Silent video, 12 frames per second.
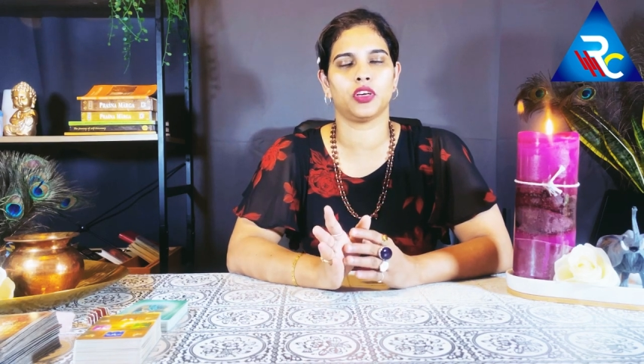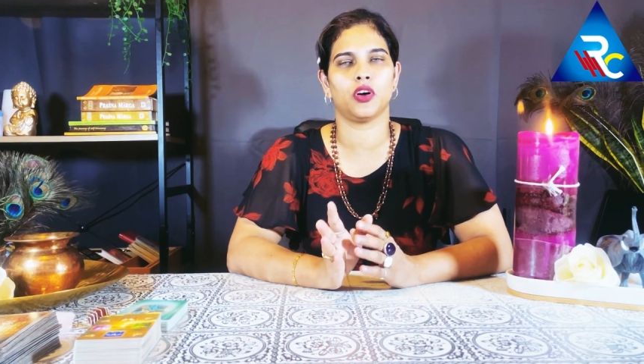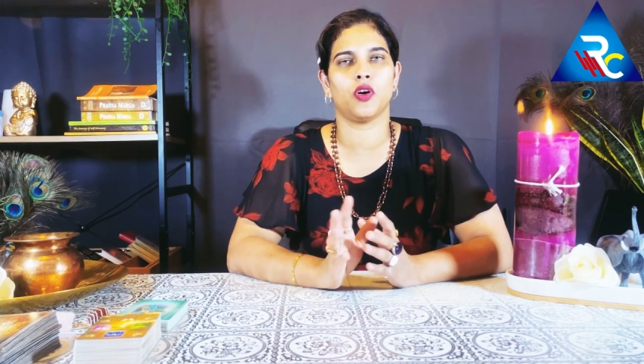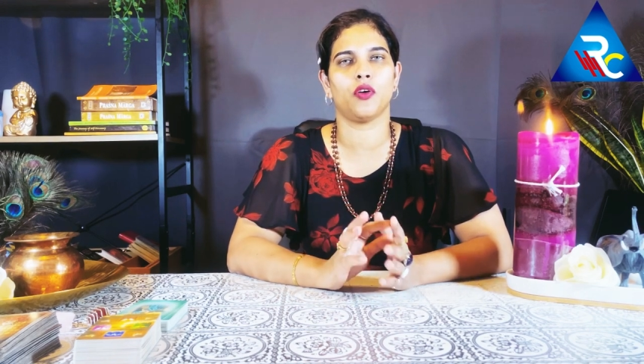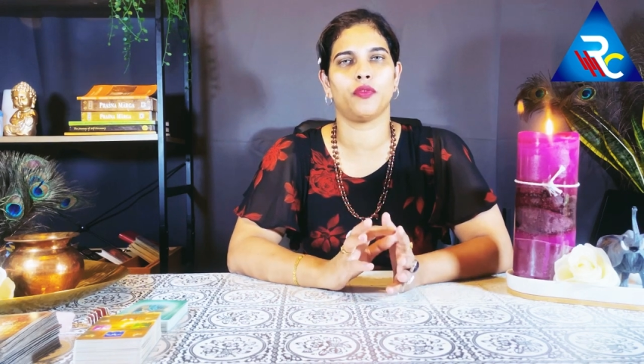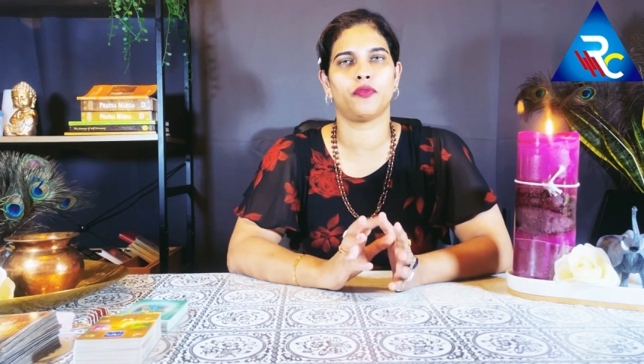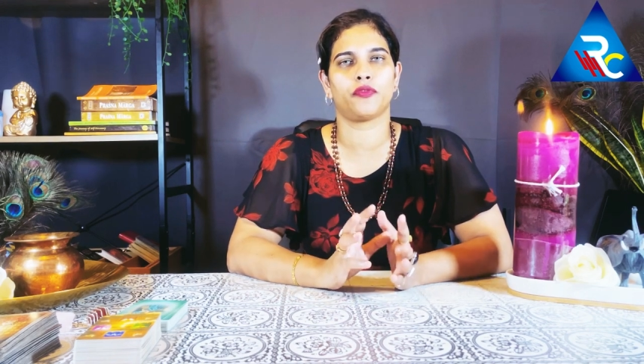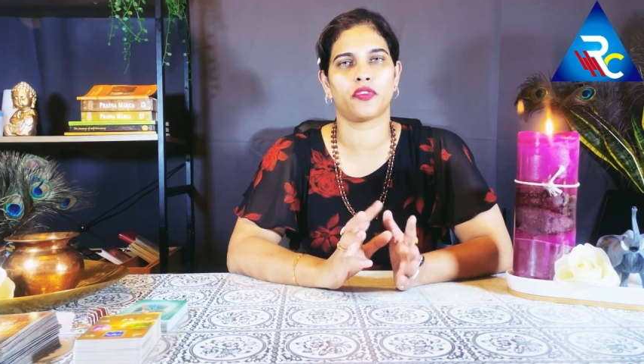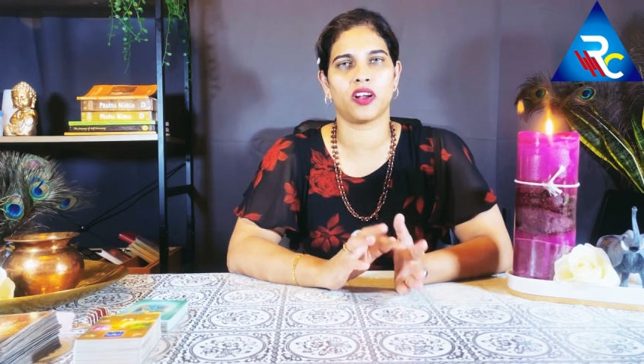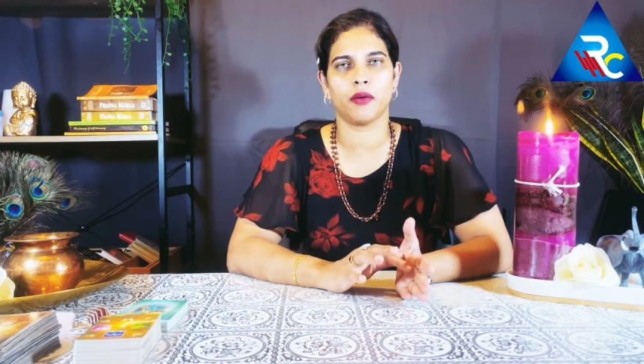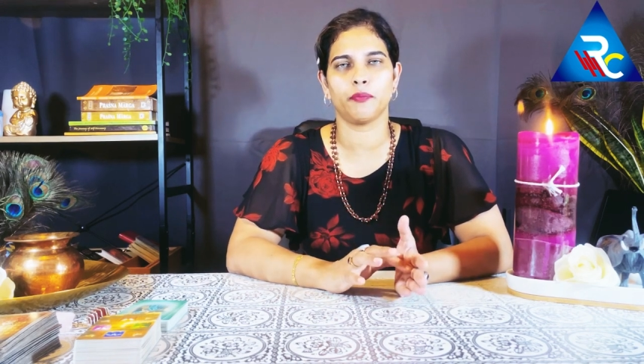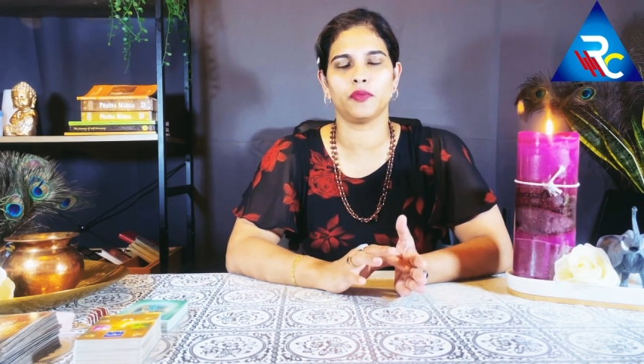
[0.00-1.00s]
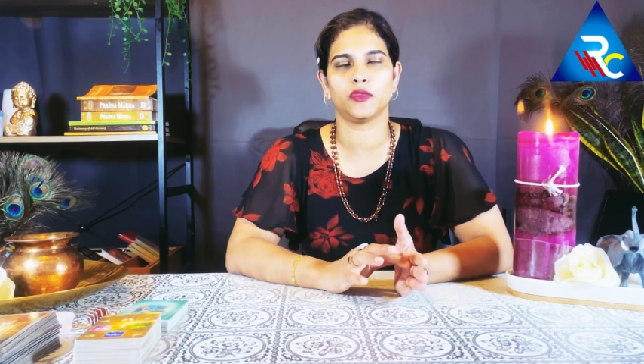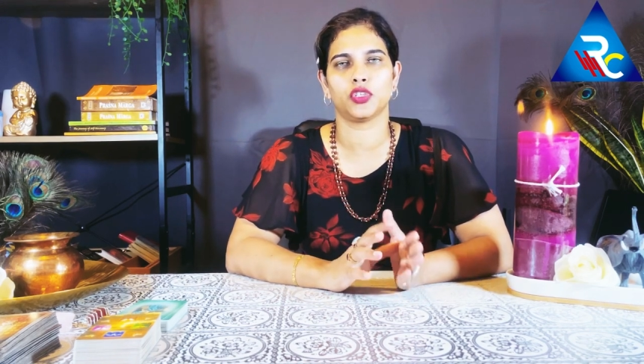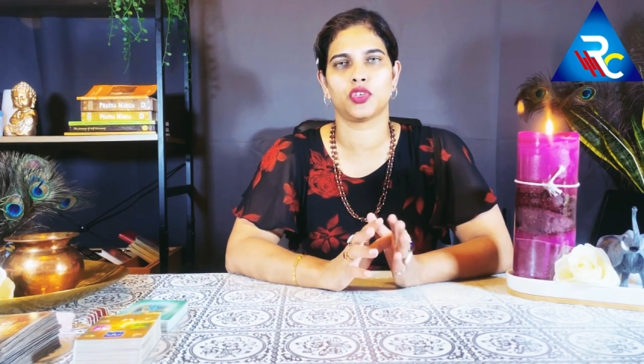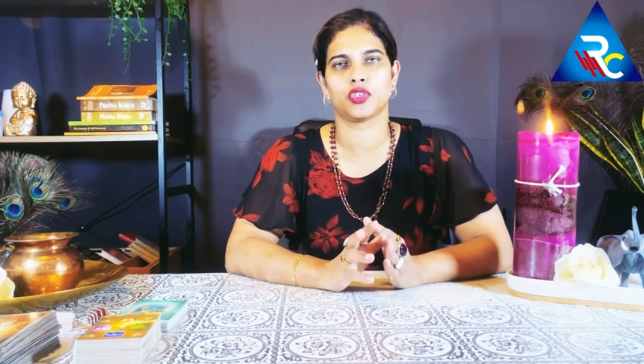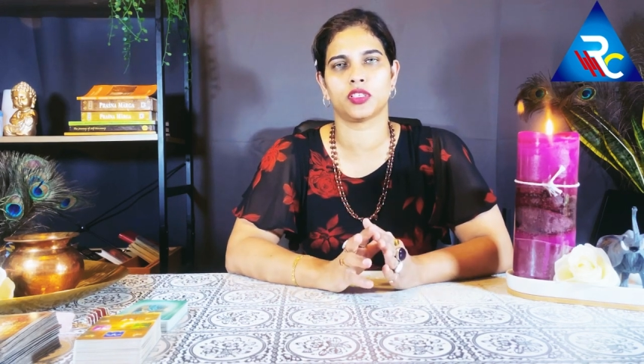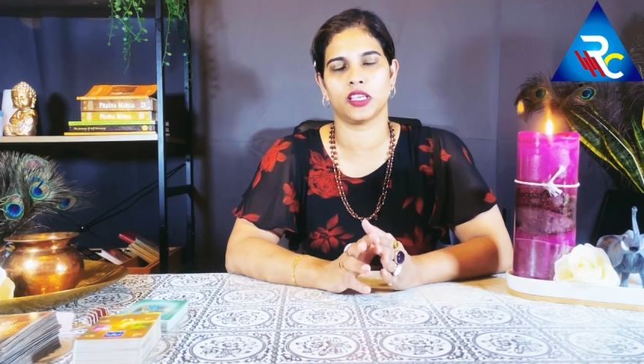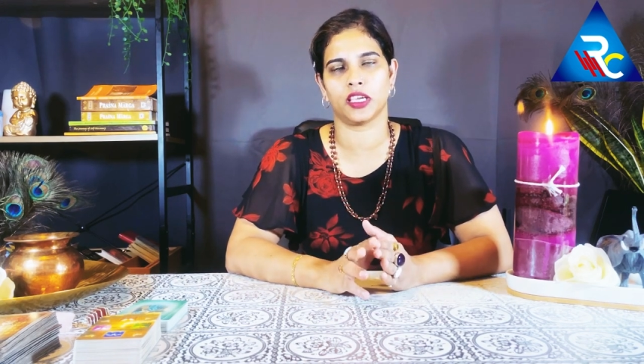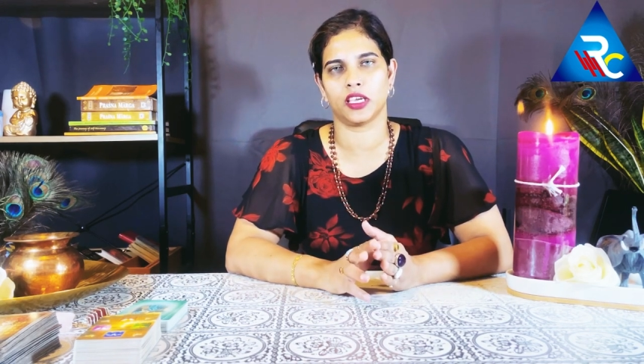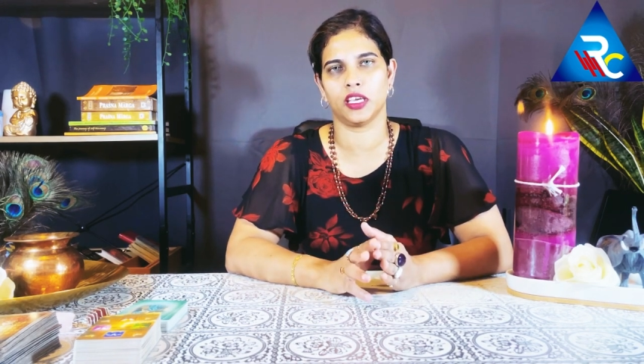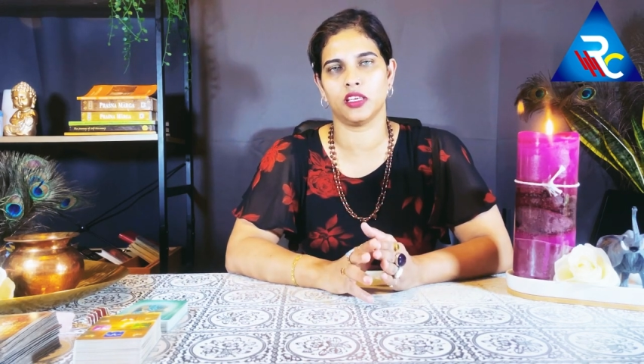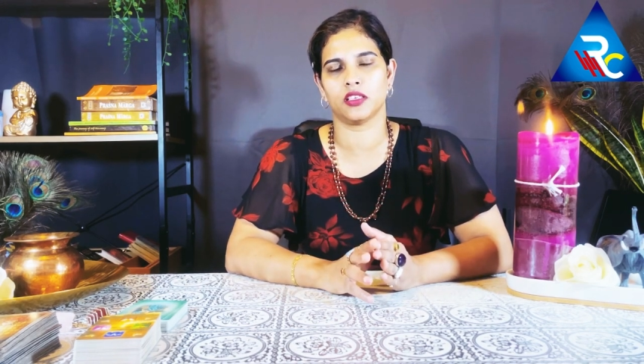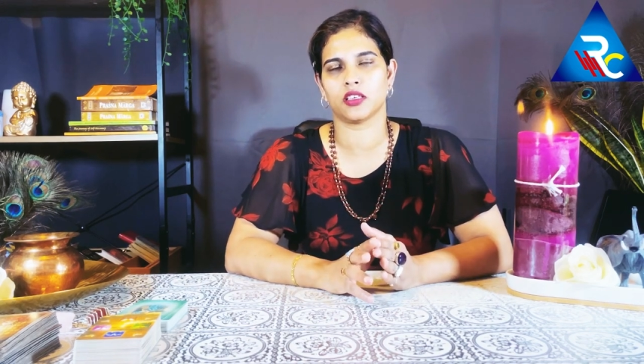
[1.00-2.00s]
of from the
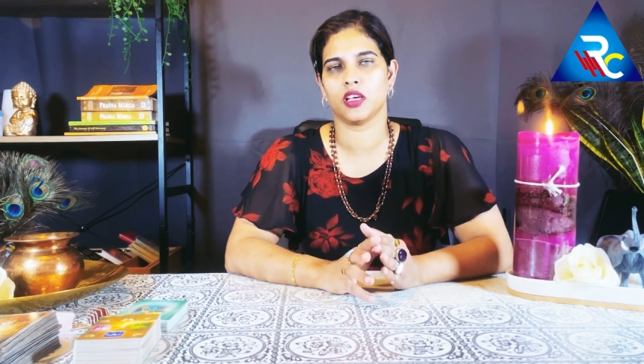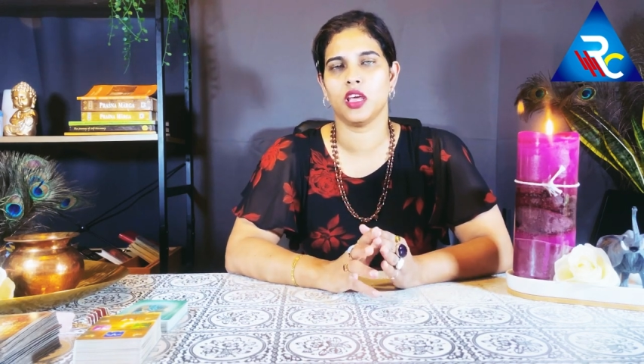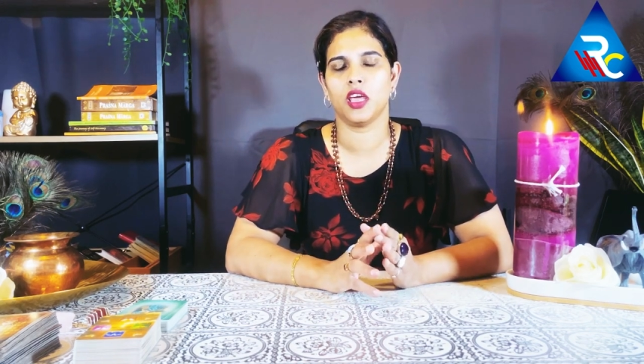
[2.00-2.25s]
2nd